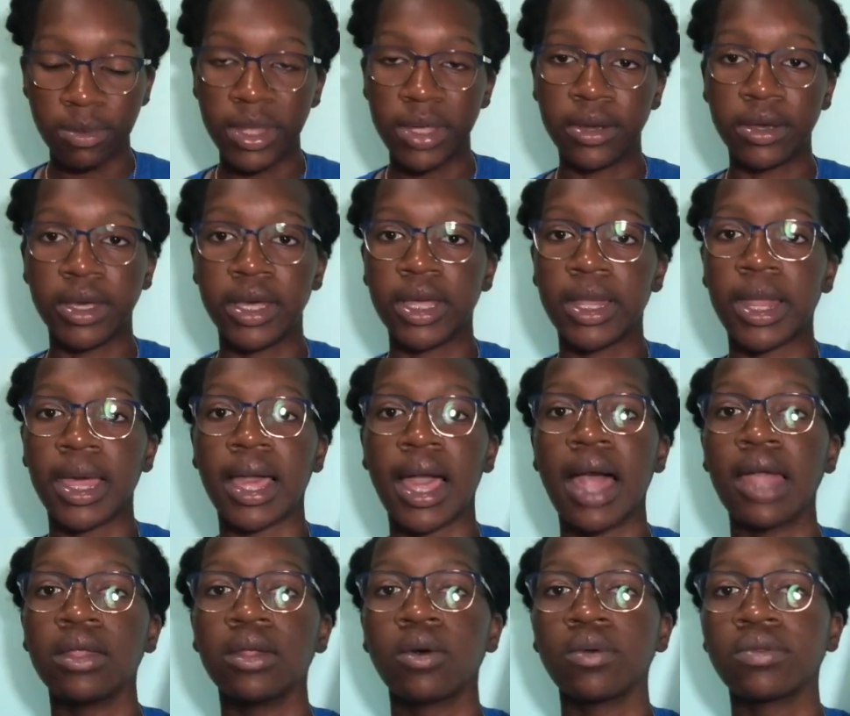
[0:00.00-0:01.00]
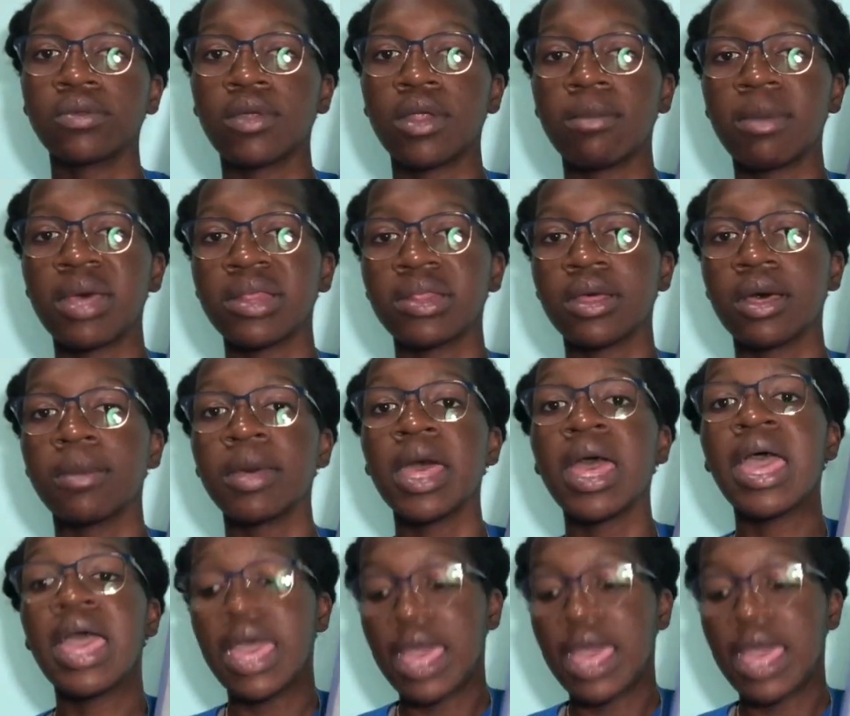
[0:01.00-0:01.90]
period. Like, I know it's going to mess up.